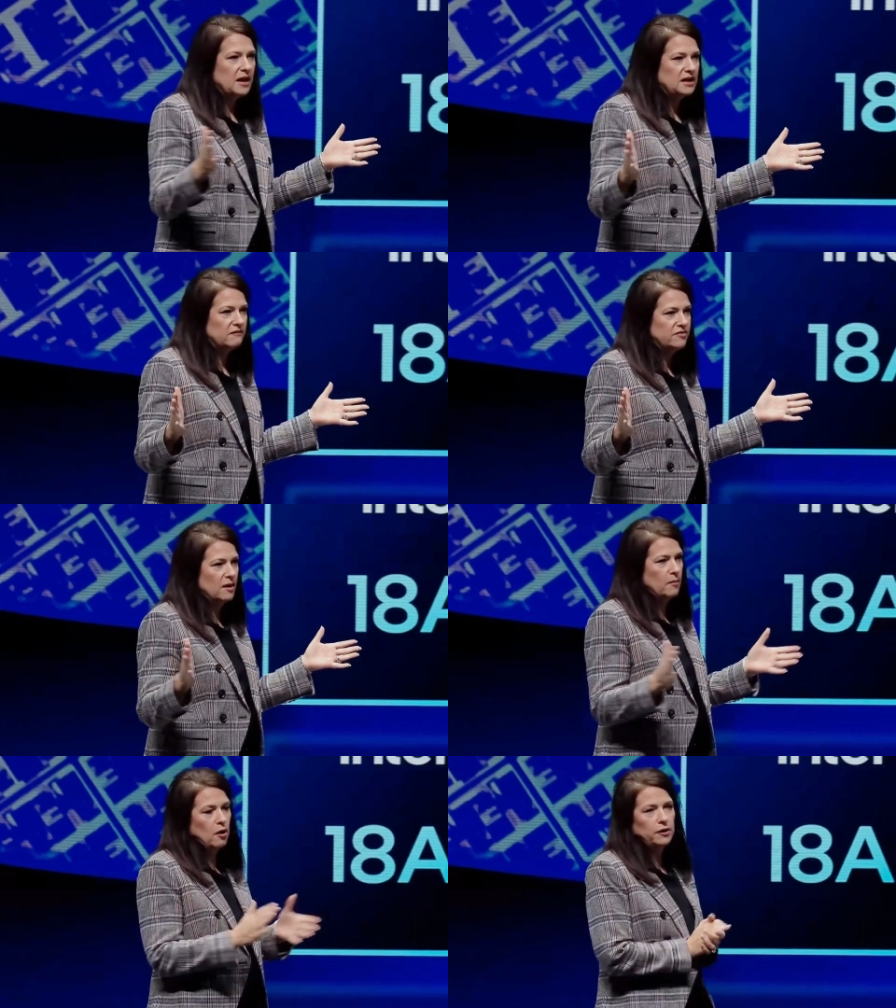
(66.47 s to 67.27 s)
you know,
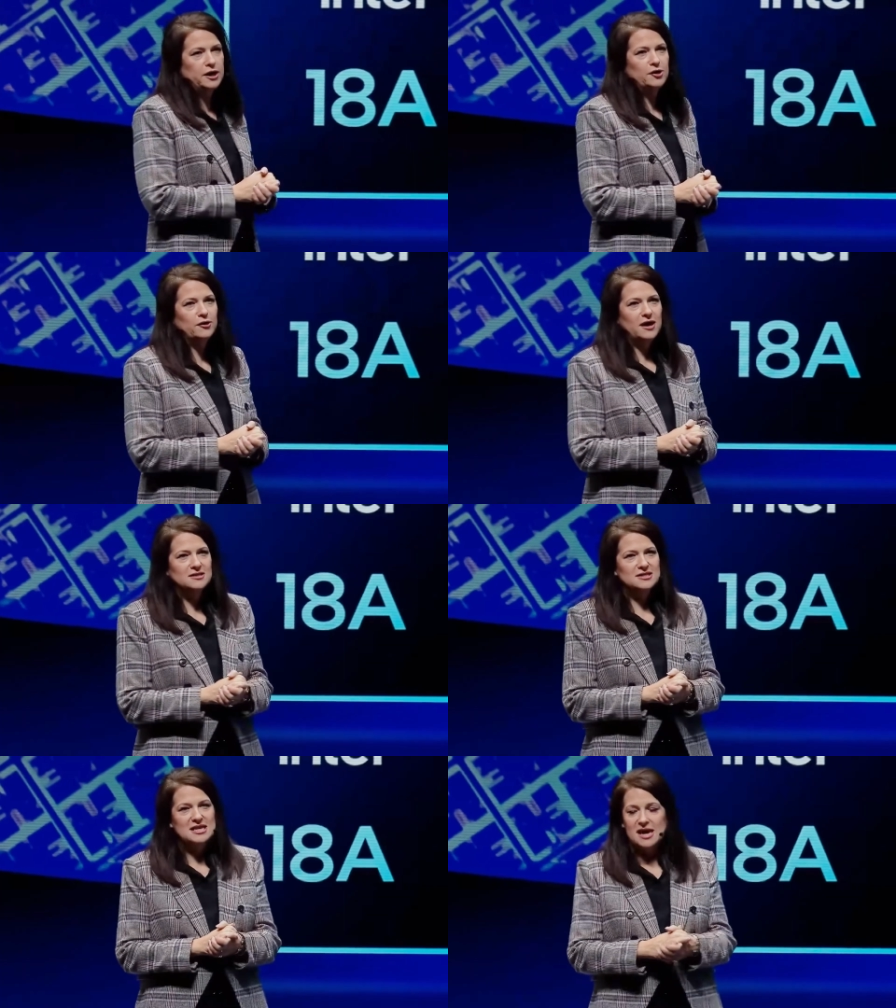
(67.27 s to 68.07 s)
that's the most advanced node
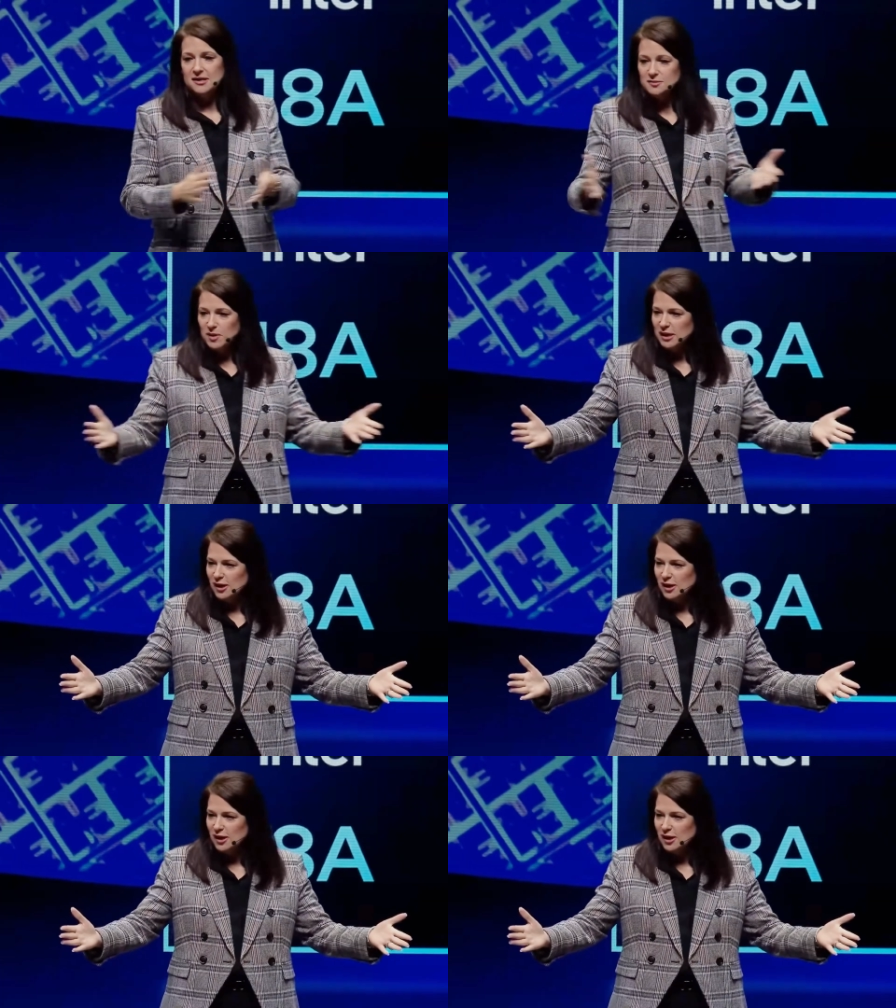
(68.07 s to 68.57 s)
in the world. It's kind of